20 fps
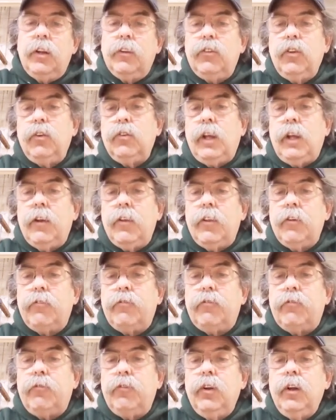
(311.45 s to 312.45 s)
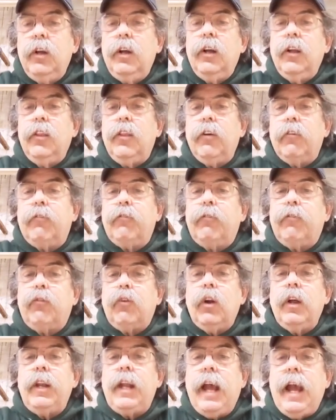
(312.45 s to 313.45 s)
So it's kind of the
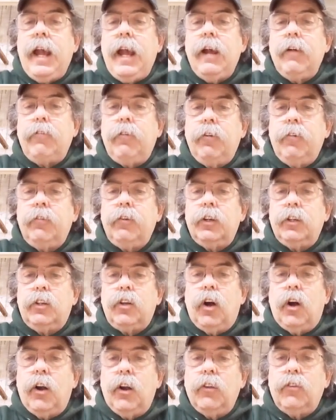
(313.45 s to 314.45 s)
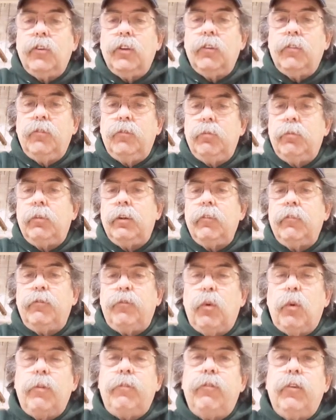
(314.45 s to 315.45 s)
front half of a TARDIS, so it's kind of
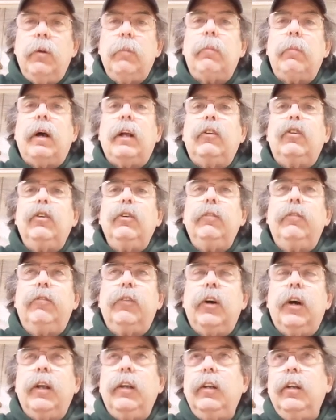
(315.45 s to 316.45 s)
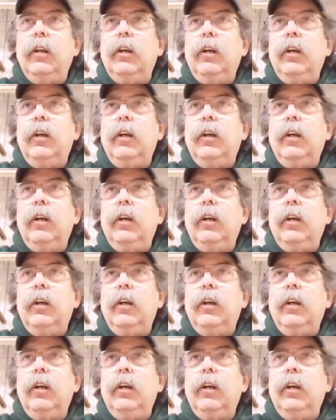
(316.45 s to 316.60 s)
4 foot by 2 foot,